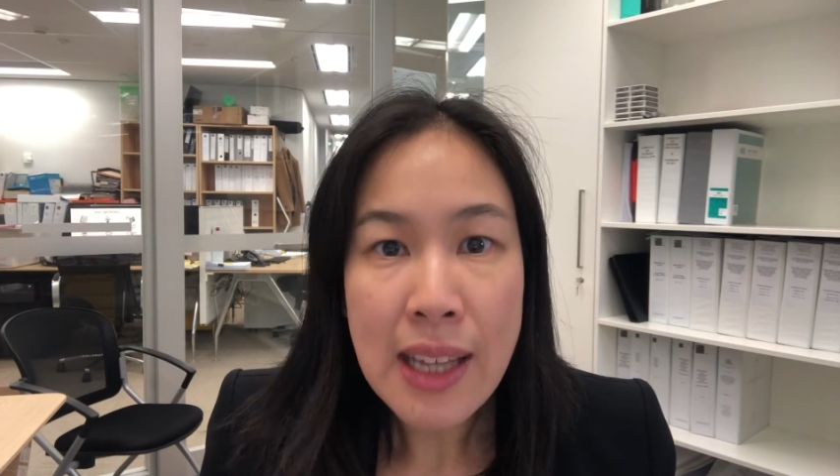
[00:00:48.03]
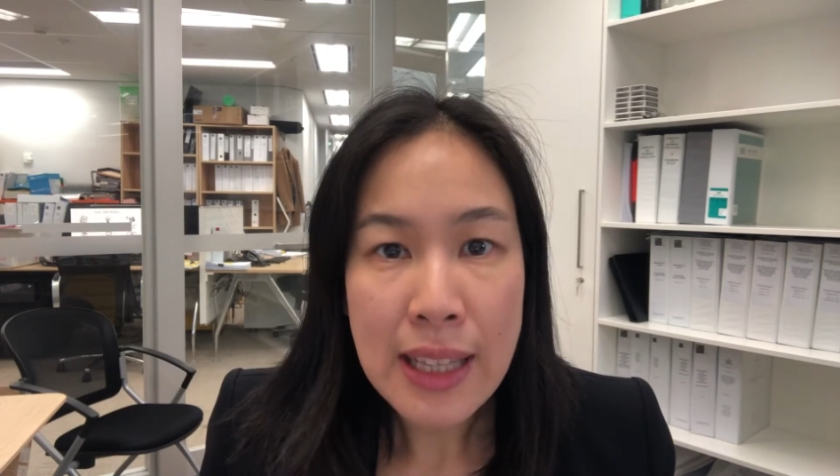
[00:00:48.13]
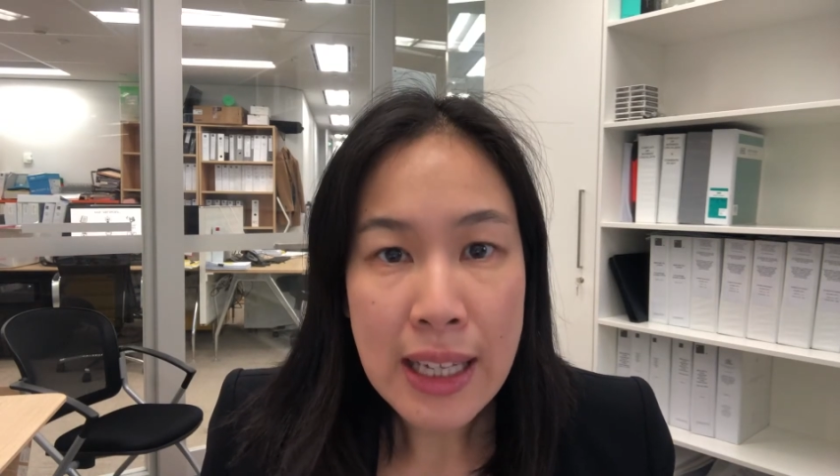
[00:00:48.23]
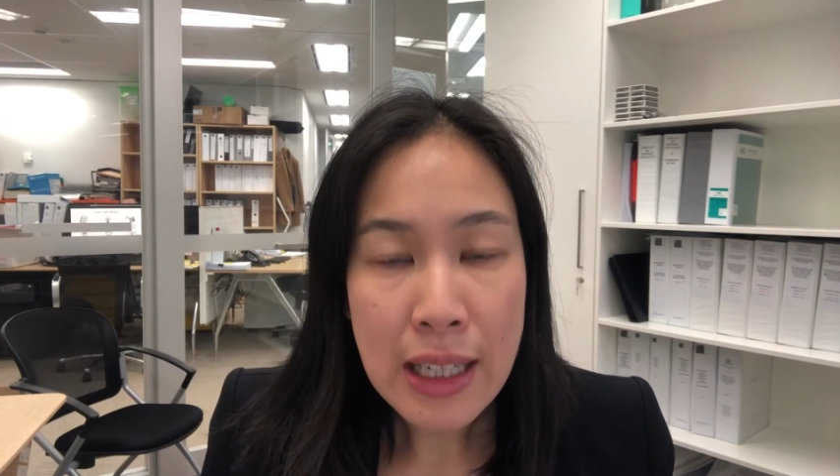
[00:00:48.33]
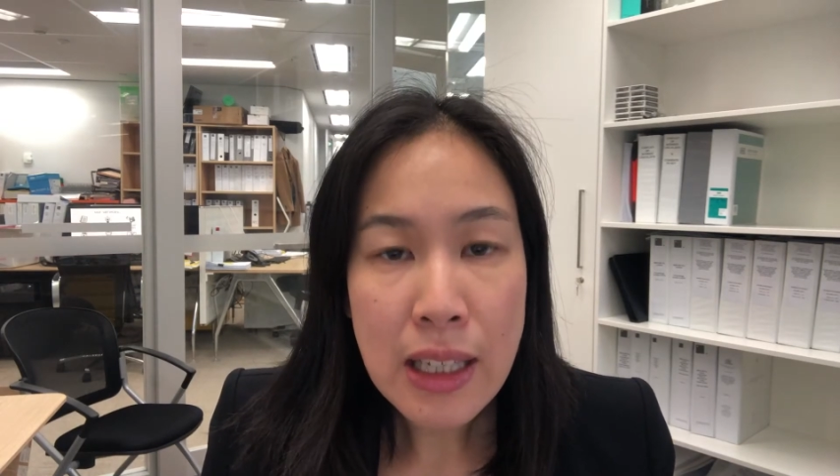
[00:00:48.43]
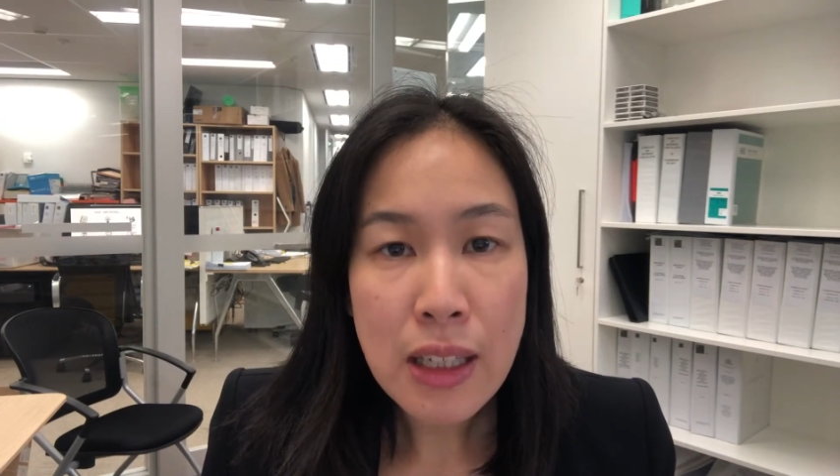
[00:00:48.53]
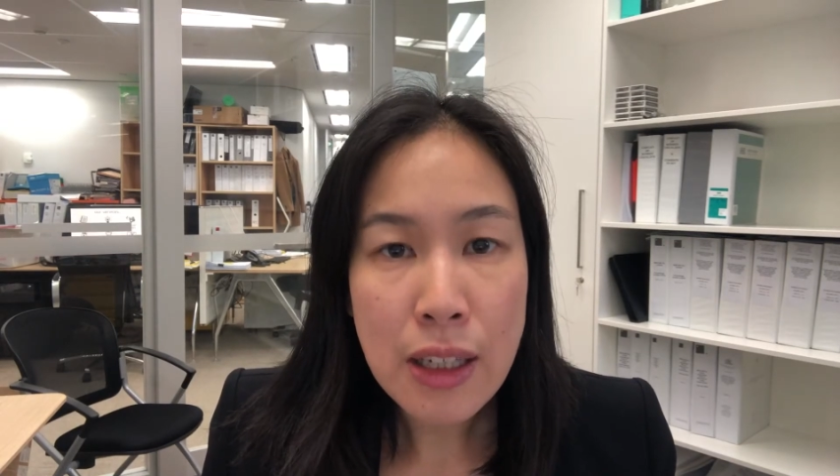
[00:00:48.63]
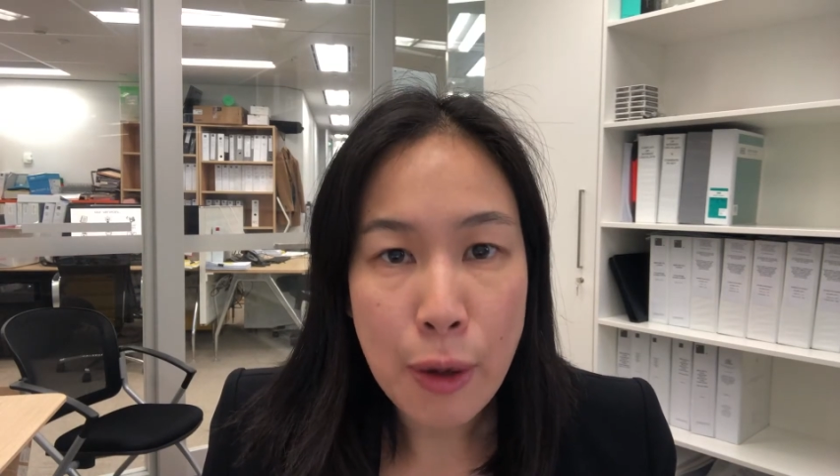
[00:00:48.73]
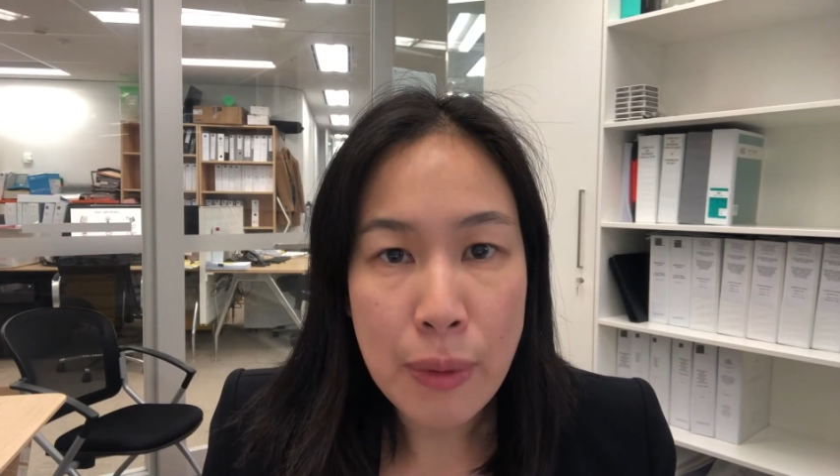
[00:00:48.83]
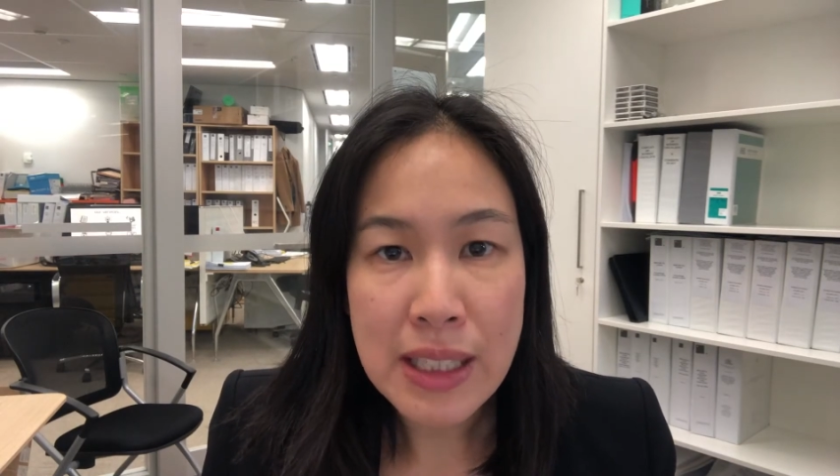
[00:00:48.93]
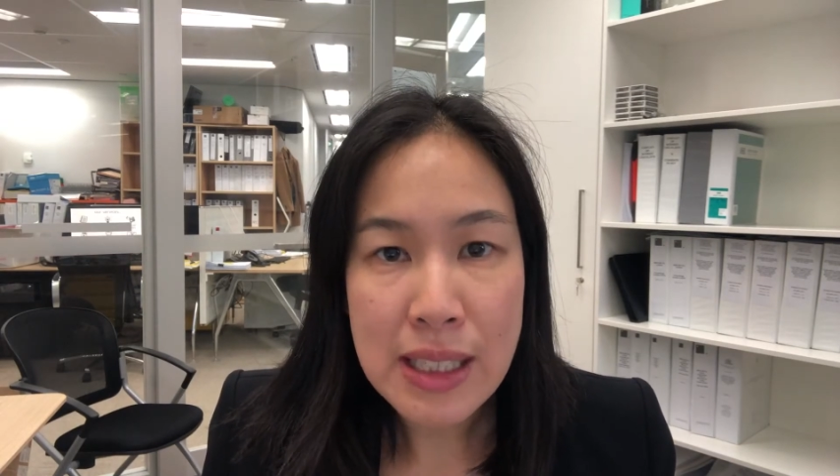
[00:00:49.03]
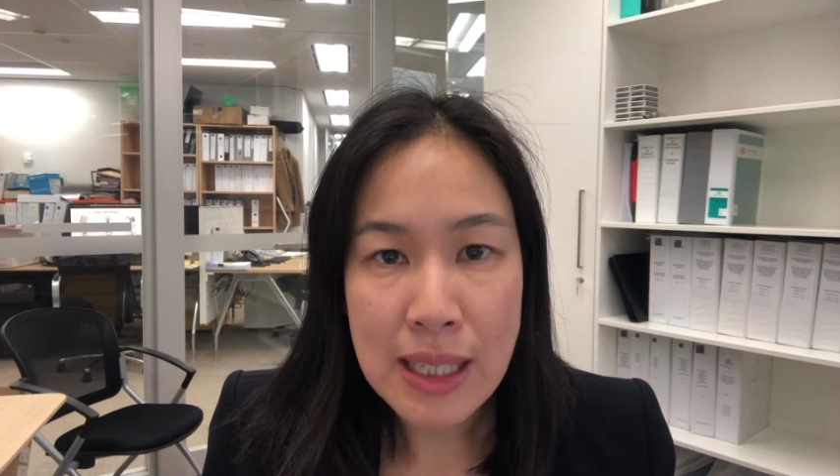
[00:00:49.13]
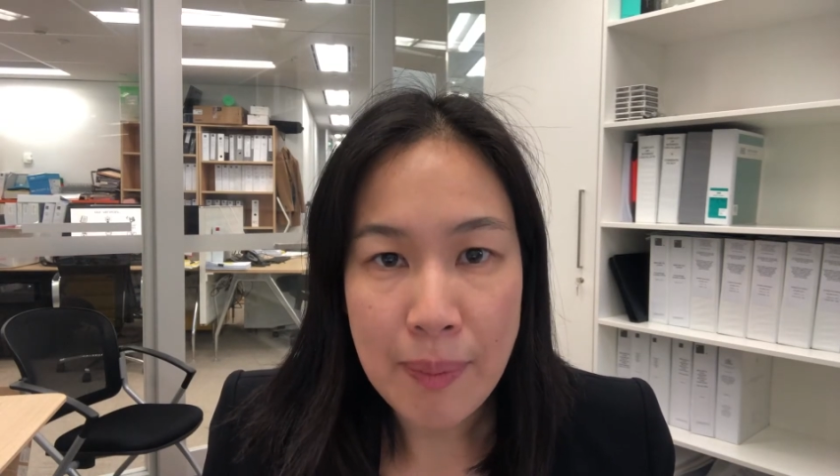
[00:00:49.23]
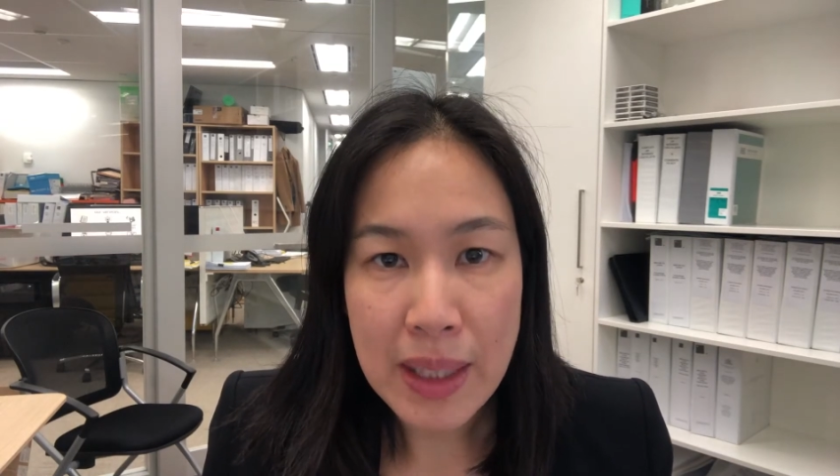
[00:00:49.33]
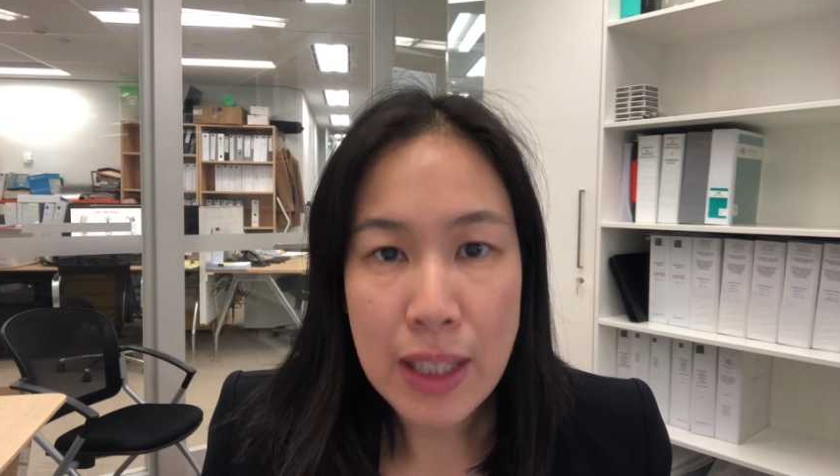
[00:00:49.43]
they can go into something